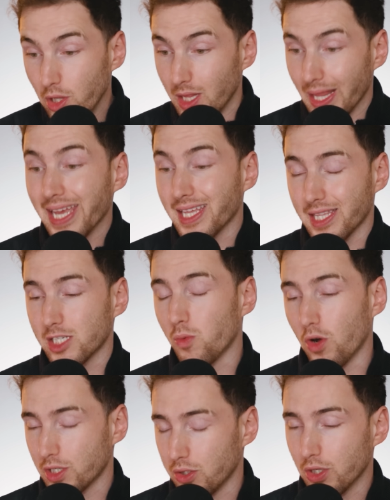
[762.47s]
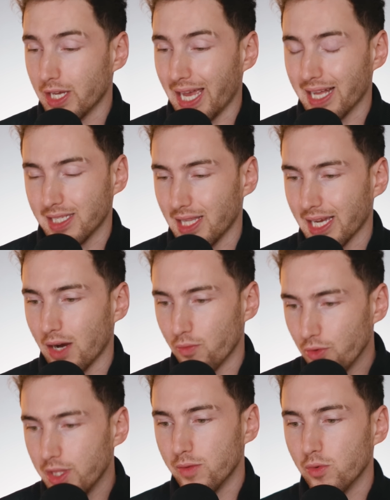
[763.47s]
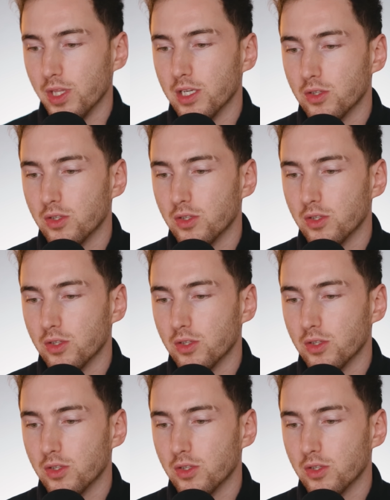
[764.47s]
like this watch, looking at it, like I really, really